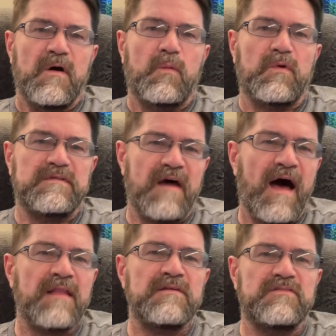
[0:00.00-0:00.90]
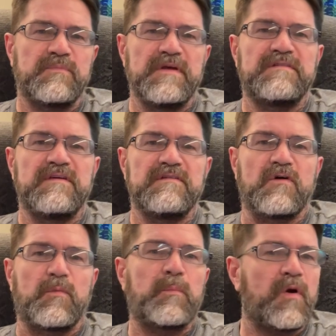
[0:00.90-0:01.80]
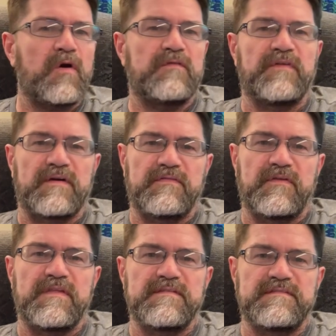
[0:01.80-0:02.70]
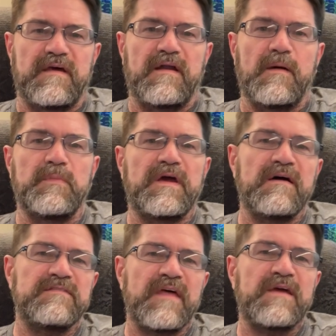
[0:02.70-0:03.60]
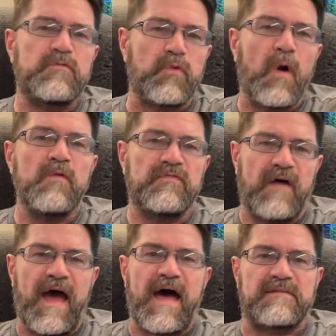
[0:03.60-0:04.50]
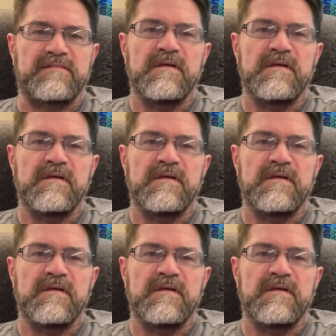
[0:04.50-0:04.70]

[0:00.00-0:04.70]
Rotala species are perfect for this setup because they grow fast,